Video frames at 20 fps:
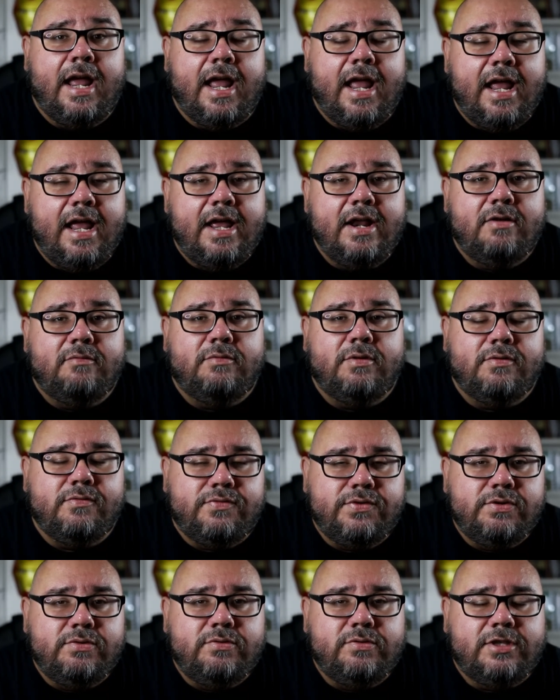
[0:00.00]
and
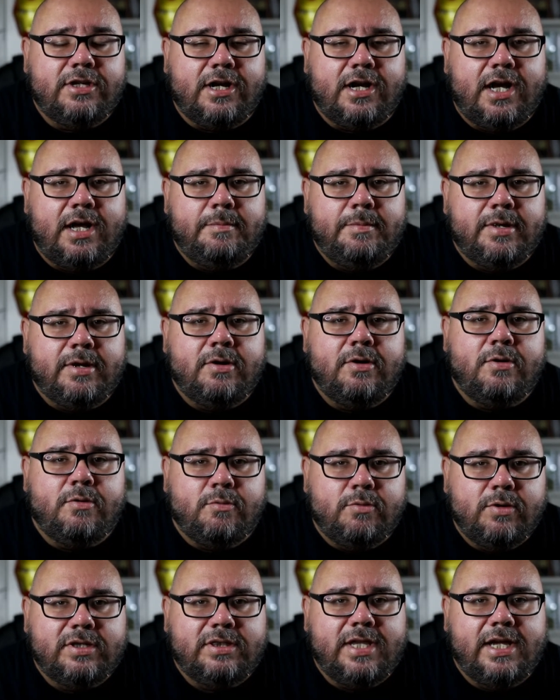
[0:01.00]
review the comic
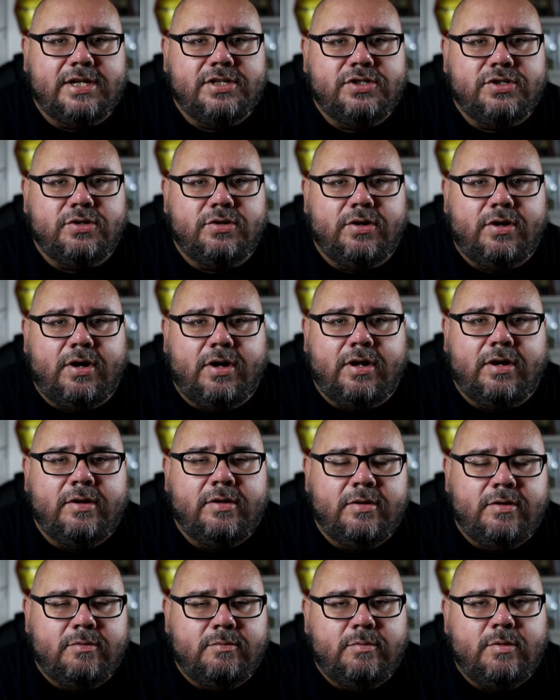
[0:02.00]
with that shirt on.
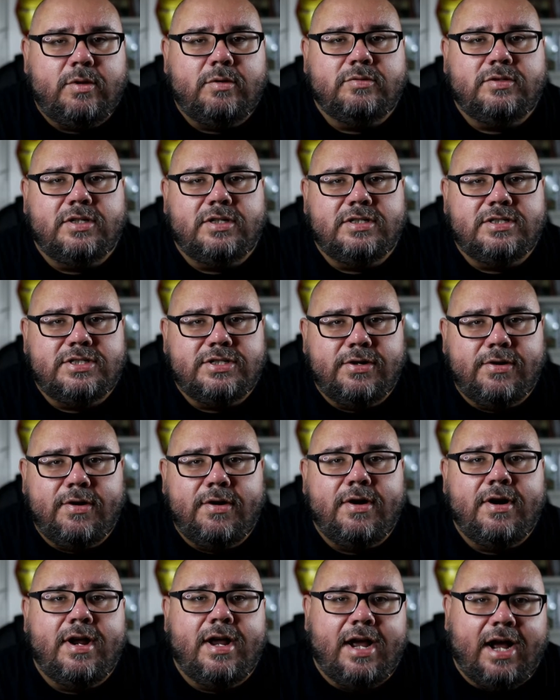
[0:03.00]
Well done,
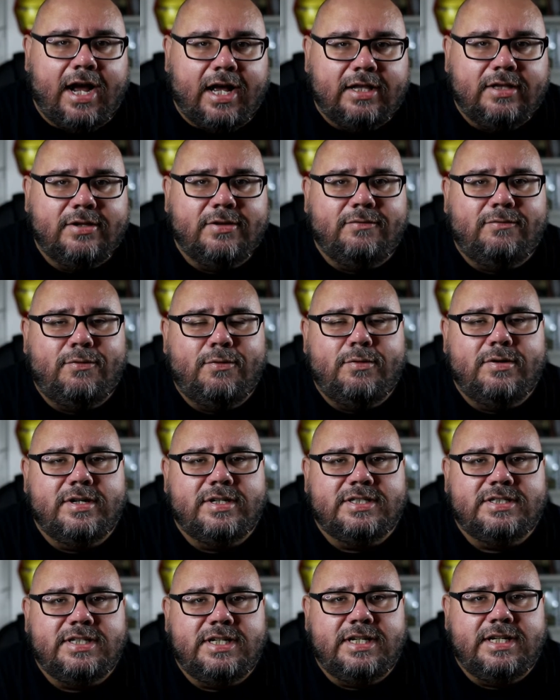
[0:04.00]
sir. I look forward to
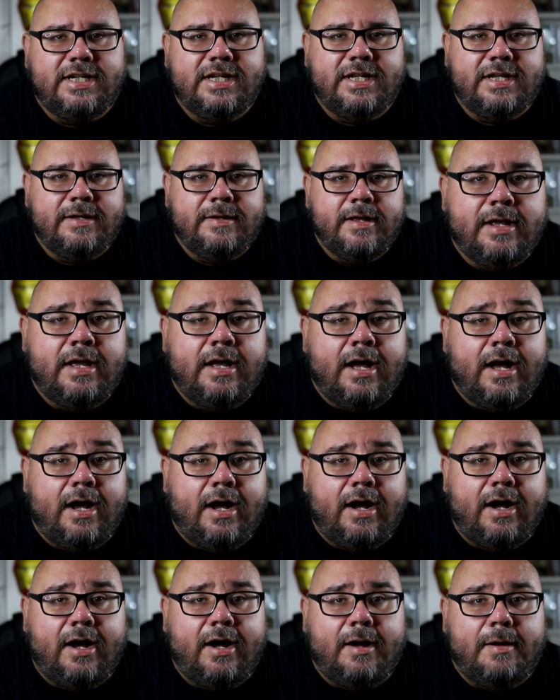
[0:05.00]
seeing it.
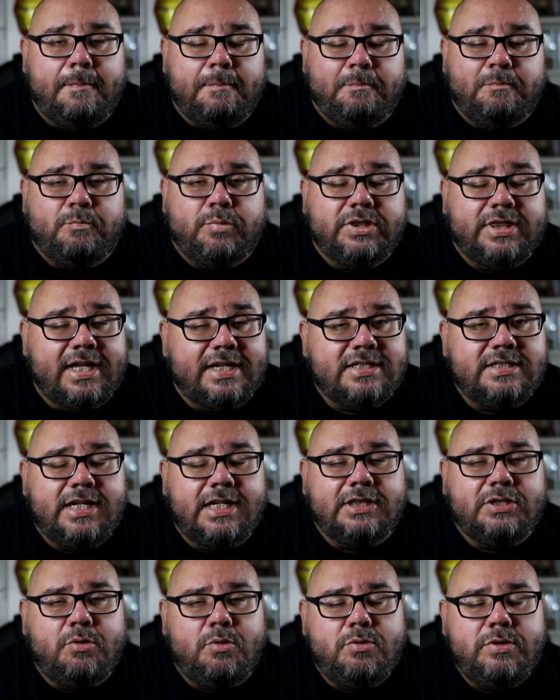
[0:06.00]
But that's
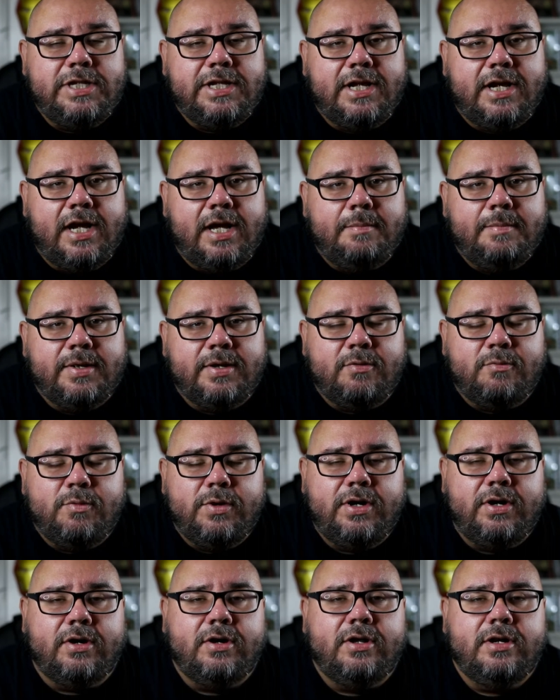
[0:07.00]
not the only comic
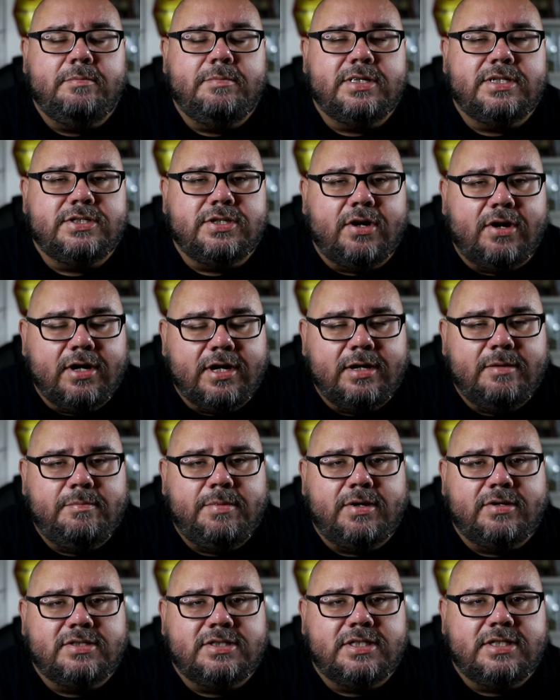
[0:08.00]
we are going to be talking
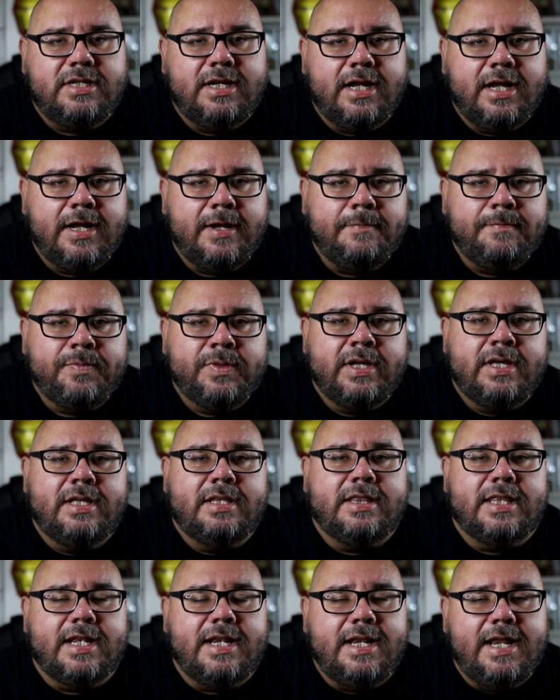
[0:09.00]
about today.
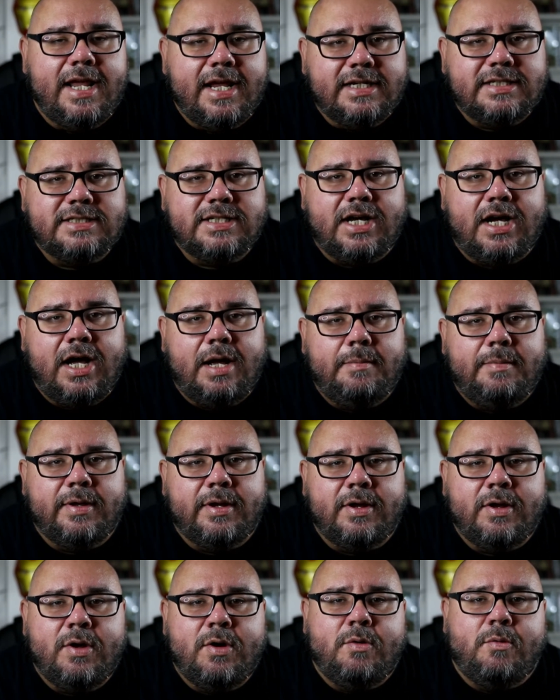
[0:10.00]
The next comic
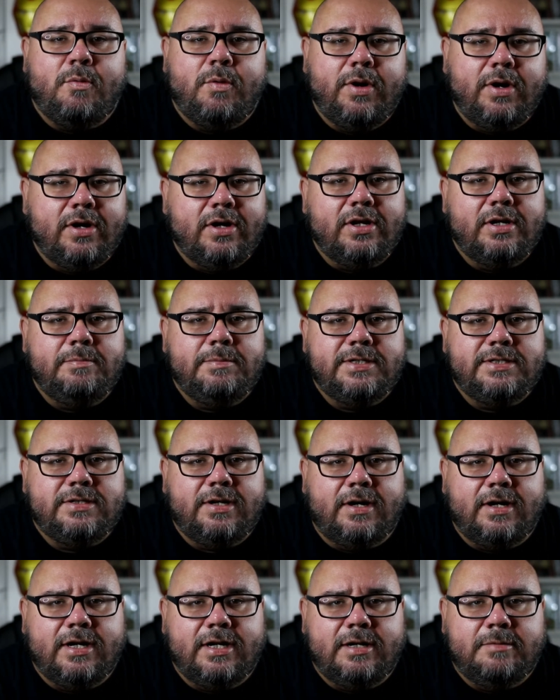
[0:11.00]
we are going to be
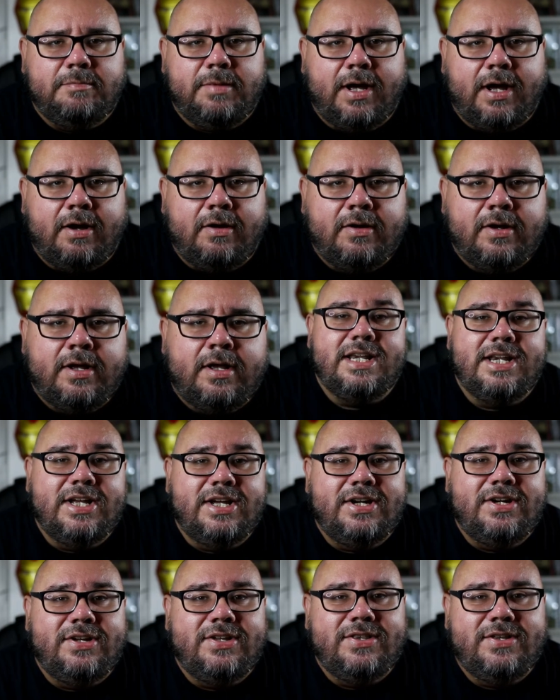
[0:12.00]
talking about
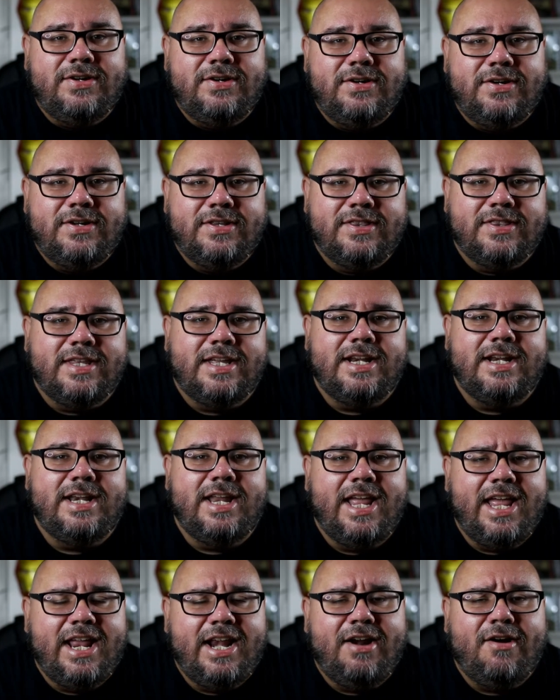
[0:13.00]
none other than
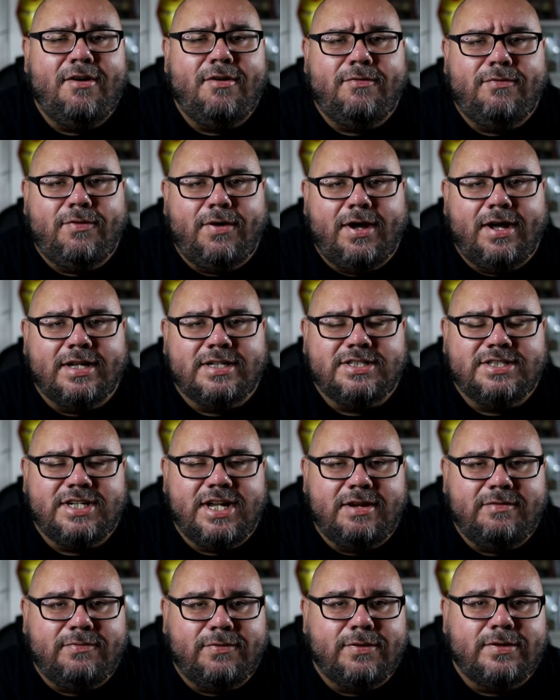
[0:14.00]
Nandor Fox
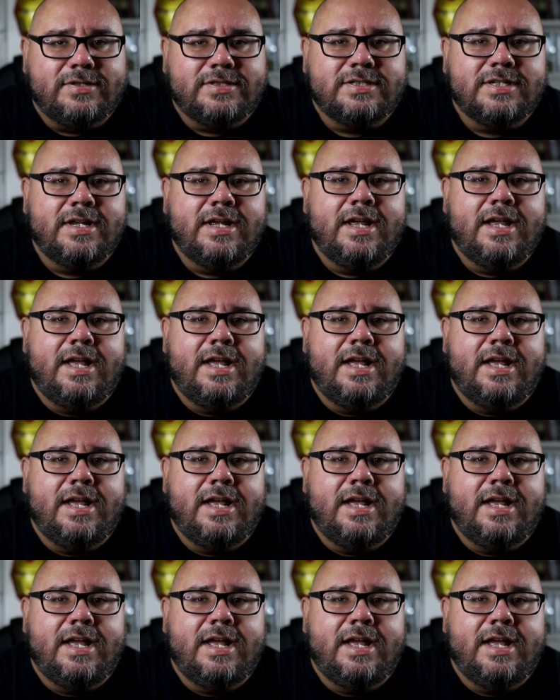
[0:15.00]
Shaffer's